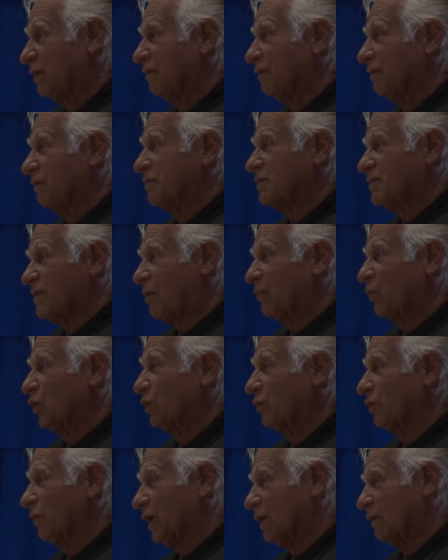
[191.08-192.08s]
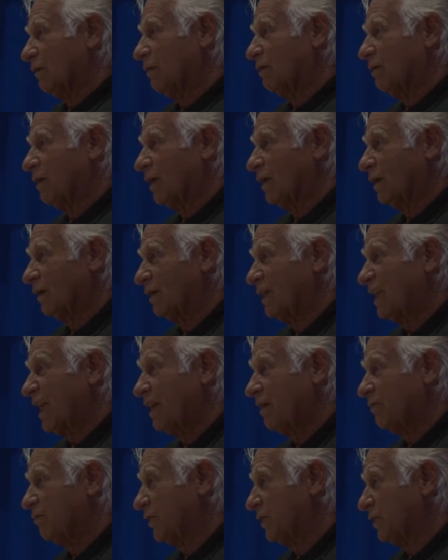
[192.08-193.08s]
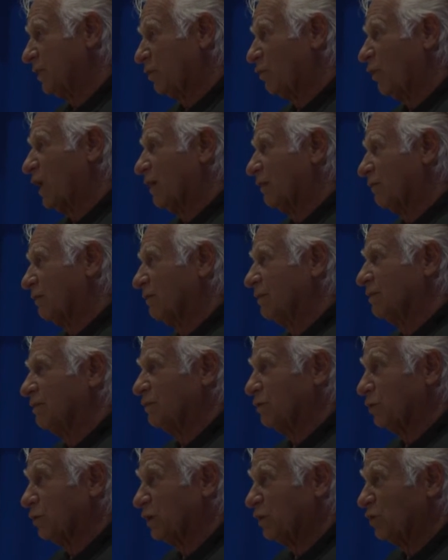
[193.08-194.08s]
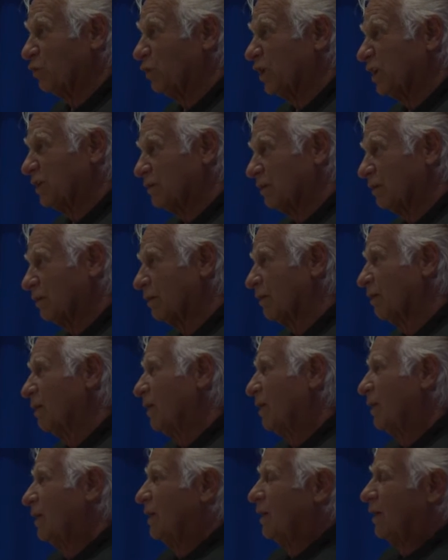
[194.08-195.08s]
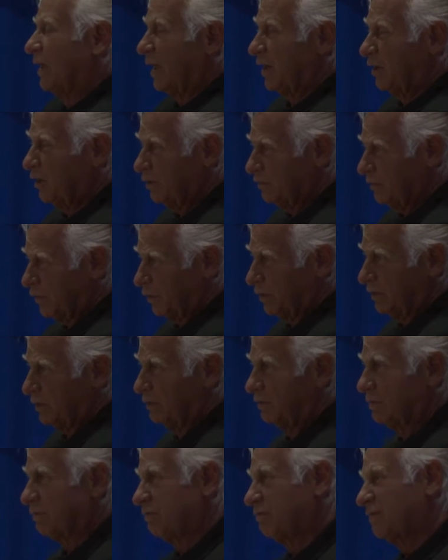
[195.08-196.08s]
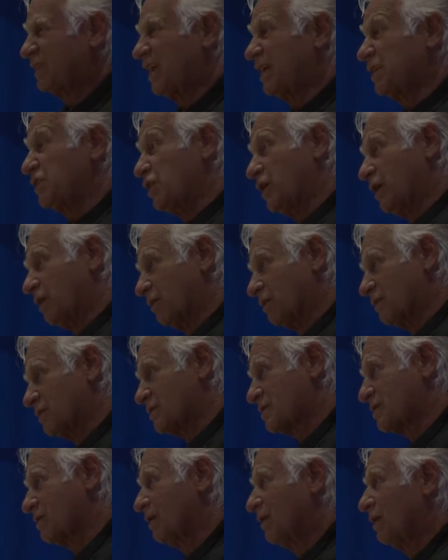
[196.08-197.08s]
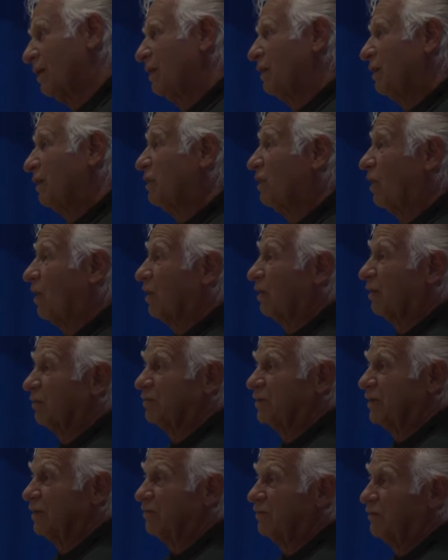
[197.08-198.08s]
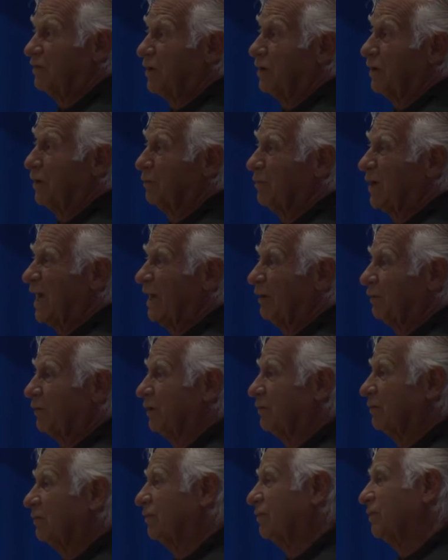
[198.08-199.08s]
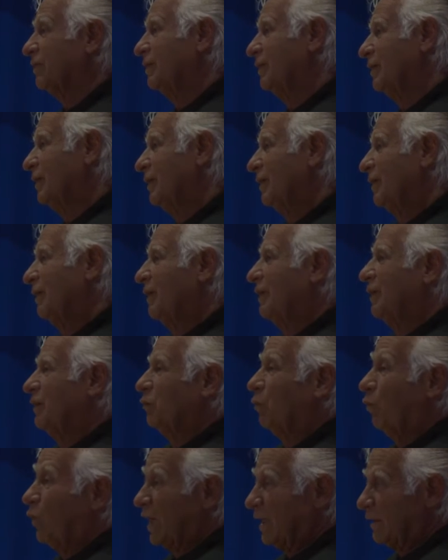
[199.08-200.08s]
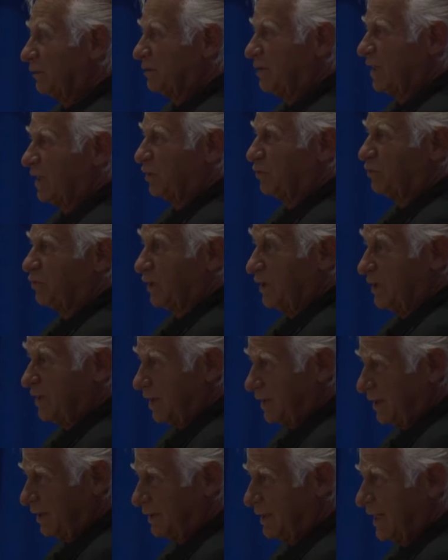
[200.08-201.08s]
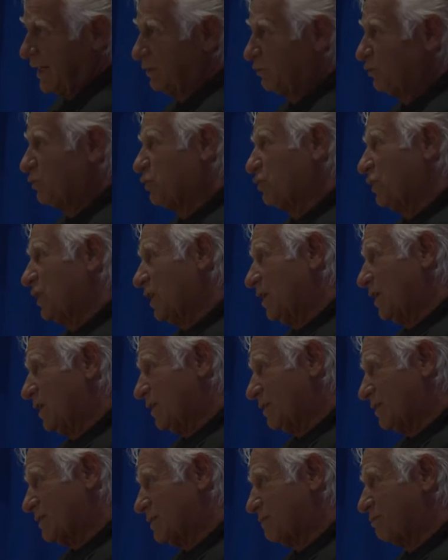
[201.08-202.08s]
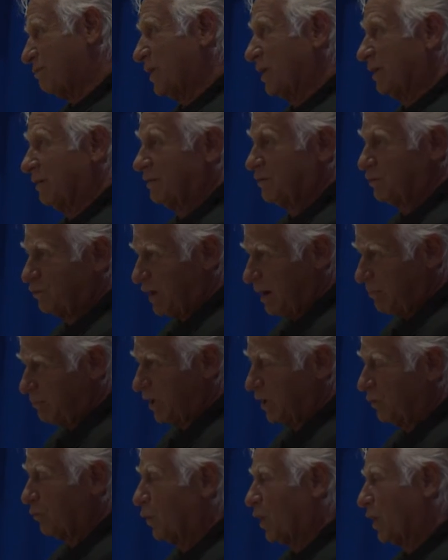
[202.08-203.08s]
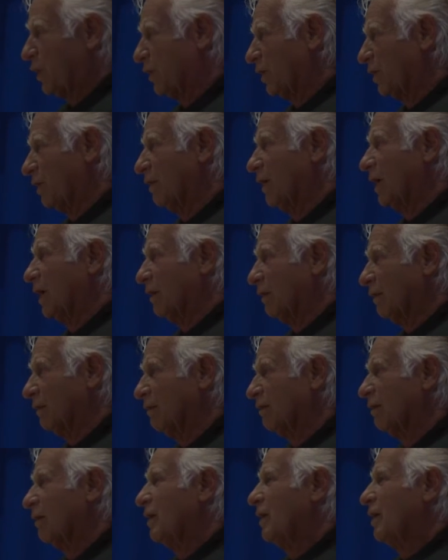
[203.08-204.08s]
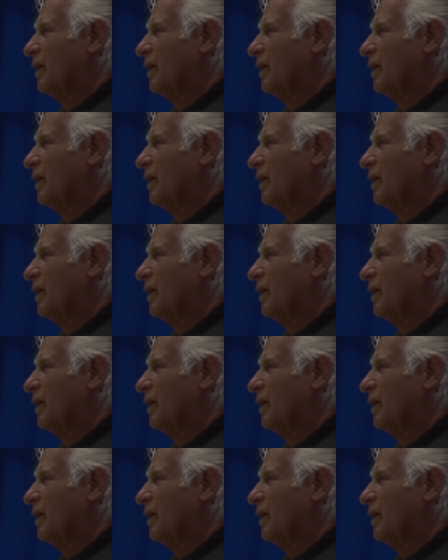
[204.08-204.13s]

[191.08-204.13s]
the summer and uh, cave in the ground during the winter. And over 10 years, carved a farm out of wild country, cutting down trees, but trapping water and